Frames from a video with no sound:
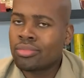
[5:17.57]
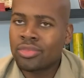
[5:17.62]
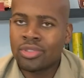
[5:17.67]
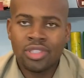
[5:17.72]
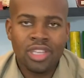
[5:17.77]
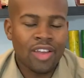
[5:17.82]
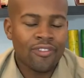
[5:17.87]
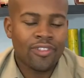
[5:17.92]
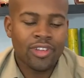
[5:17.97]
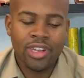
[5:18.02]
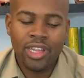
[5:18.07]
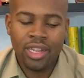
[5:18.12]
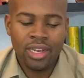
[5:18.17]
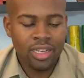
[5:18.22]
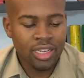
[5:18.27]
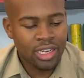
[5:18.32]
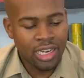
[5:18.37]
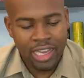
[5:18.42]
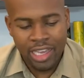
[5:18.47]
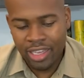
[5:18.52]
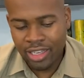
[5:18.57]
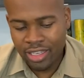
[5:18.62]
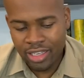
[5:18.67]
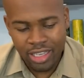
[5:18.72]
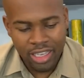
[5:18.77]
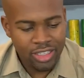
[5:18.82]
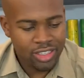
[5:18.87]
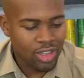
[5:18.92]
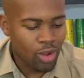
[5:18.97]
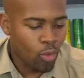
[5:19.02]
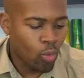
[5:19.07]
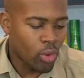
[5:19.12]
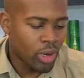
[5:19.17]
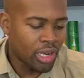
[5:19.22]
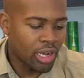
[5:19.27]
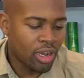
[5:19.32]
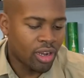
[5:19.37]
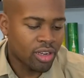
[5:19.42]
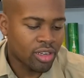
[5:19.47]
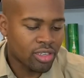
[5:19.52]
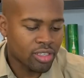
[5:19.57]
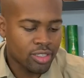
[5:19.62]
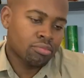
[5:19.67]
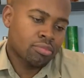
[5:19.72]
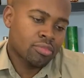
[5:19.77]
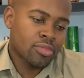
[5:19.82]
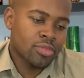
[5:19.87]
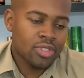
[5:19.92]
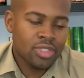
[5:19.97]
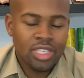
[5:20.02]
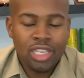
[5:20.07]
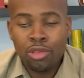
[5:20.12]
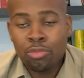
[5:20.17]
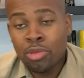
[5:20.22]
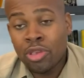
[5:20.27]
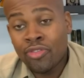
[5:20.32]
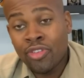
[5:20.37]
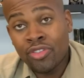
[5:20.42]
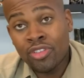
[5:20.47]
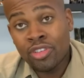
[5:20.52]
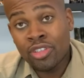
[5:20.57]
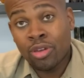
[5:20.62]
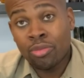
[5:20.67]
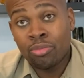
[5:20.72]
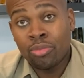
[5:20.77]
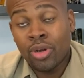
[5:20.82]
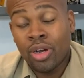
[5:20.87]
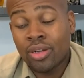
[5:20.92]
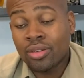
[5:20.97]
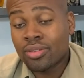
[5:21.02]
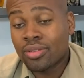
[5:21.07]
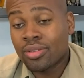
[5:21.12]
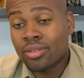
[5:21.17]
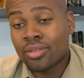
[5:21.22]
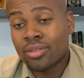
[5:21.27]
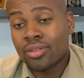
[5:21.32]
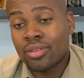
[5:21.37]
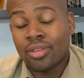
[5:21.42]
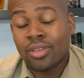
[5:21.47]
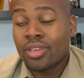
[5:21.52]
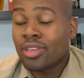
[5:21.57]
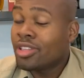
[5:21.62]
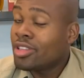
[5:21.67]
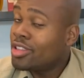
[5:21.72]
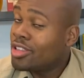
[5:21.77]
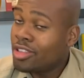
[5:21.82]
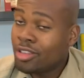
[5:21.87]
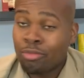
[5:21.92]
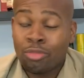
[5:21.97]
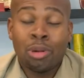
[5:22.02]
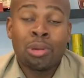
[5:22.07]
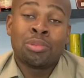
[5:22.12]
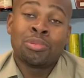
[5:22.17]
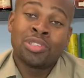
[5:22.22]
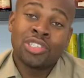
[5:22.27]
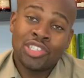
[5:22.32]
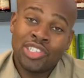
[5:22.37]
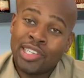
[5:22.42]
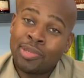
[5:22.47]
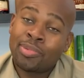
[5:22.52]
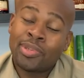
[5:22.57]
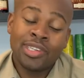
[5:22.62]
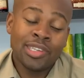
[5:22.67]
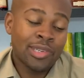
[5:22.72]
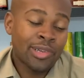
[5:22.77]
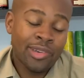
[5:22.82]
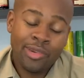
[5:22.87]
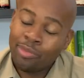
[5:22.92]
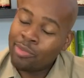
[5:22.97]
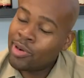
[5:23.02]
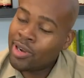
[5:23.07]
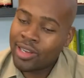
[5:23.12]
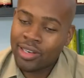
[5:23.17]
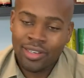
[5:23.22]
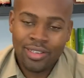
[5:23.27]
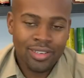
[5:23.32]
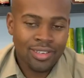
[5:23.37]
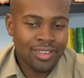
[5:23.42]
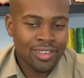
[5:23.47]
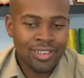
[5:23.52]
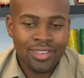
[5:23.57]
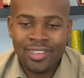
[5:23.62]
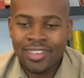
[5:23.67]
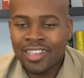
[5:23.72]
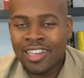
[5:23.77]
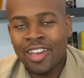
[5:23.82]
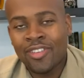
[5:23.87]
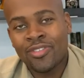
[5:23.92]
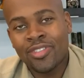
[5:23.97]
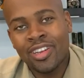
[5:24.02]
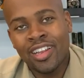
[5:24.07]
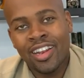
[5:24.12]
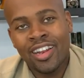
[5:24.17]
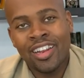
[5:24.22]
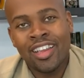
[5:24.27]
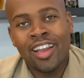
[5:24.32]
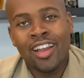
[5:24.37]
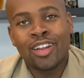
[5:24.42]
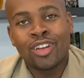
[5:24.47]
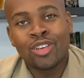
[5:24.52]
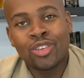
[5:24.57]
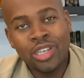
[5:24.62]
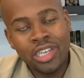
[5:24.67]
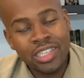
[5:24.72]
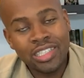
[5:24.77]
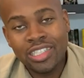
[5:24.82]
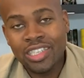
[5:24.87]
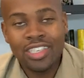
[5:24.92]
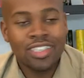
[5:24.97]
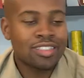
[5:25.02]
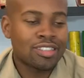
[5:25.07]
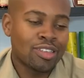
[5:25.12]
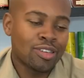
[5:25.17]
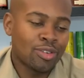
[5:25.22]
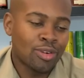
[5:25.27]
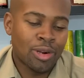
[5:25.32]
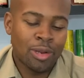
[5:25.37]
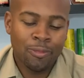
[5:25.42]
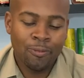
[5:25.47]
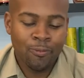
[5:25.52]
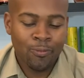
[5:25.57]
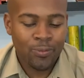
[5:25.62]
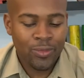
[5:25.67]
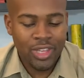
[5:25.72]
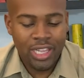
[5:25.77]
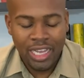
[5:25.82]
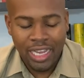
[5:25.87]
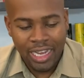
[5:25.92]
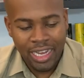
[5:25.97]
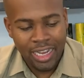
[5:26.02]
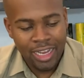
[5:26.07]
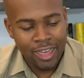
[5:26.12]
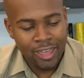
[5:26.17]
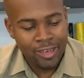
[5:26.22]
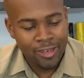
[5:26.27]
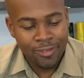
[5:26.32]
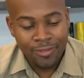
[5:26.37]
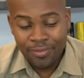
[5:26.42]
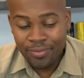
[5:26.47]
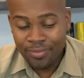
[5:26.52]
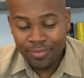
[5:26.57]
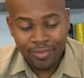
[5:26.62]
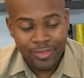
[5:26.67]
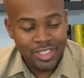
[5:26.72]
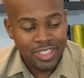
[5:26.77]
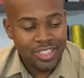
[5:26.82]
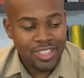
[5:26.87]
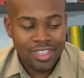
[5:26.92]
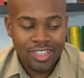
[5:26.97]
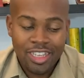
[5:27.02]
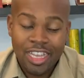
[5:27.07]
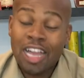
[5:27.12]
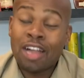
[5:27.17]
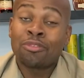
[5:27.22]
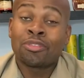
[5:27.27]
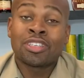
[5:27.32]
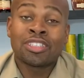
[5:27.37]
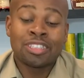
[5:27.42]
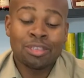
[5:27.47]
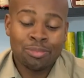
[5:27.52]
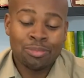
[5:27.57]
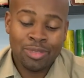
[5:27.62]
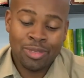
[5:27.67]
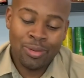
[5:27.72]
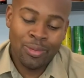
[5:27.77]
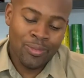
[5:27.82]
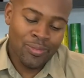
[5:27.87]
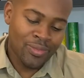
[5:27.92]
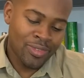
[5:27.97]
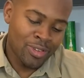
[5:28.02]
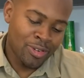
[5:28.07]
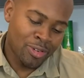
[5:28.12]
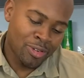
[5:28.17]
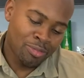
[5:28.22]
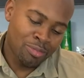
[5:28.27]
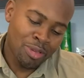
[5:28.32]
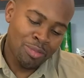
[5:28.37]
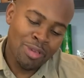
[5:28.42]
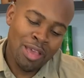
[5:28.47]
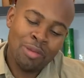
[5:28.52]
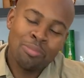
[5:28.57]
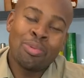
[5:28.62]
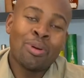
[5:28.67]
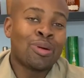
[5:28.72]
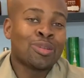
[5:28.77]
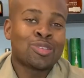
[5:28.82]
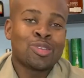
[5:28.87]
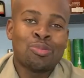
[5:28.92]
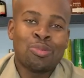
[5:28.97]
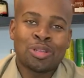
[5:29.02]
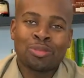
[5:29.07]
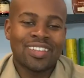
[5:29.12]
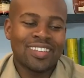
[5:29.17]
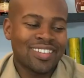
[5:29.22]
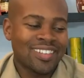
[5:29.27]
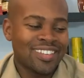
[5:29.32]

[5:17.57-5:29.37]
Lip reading: Definitely, like, it's a winner. CEP 50-something bucks. Problems with shipping though, but definitely a great tasting rum. And I'm gonna sip slow, you know. Maybe I pour too much.